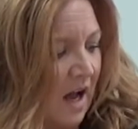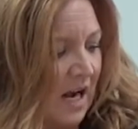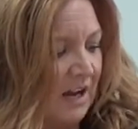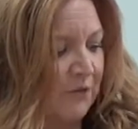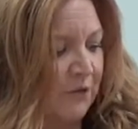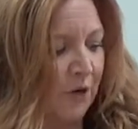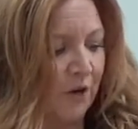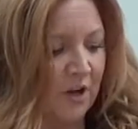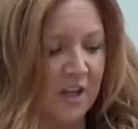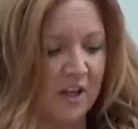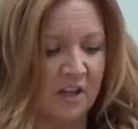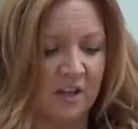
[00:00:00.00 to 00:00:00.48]

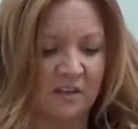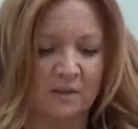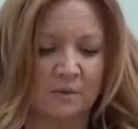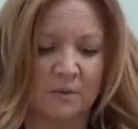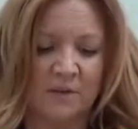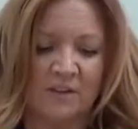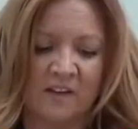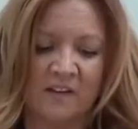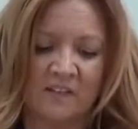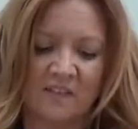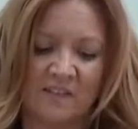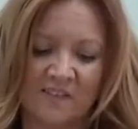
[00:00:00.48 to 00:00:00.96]
I've got here
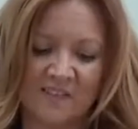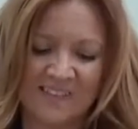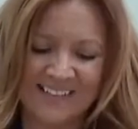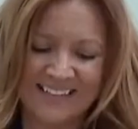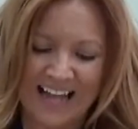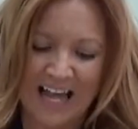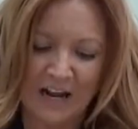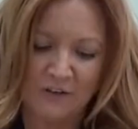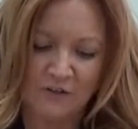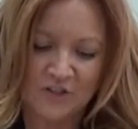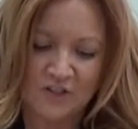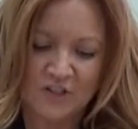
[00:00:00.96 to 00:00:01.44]
some of these
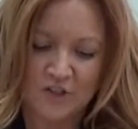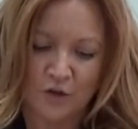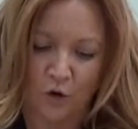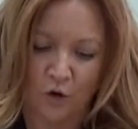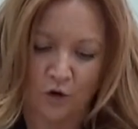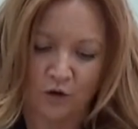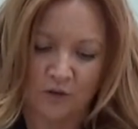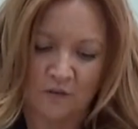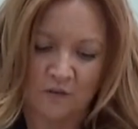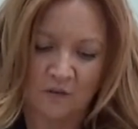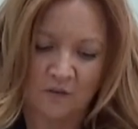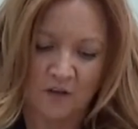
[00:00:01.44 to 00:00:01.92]
slouch
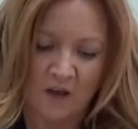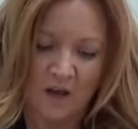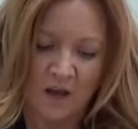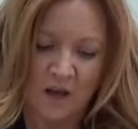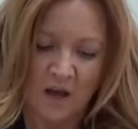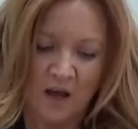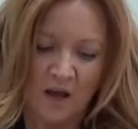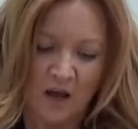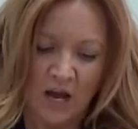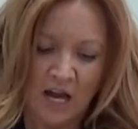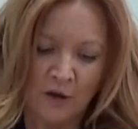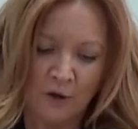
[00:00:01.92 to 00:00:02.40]
socks.
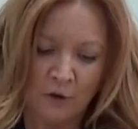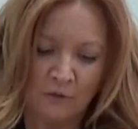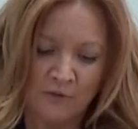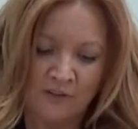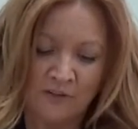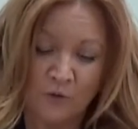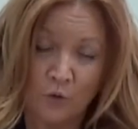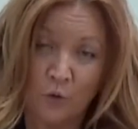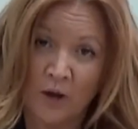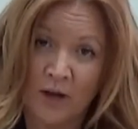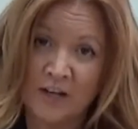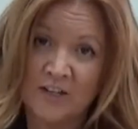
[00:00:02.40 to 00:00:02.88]
I got
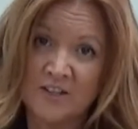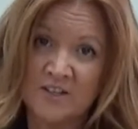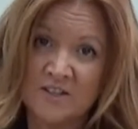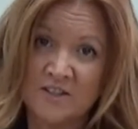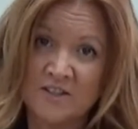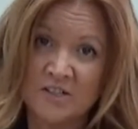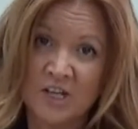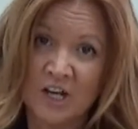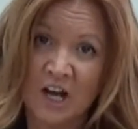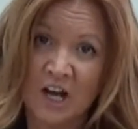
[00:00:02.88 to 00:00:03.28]
these quite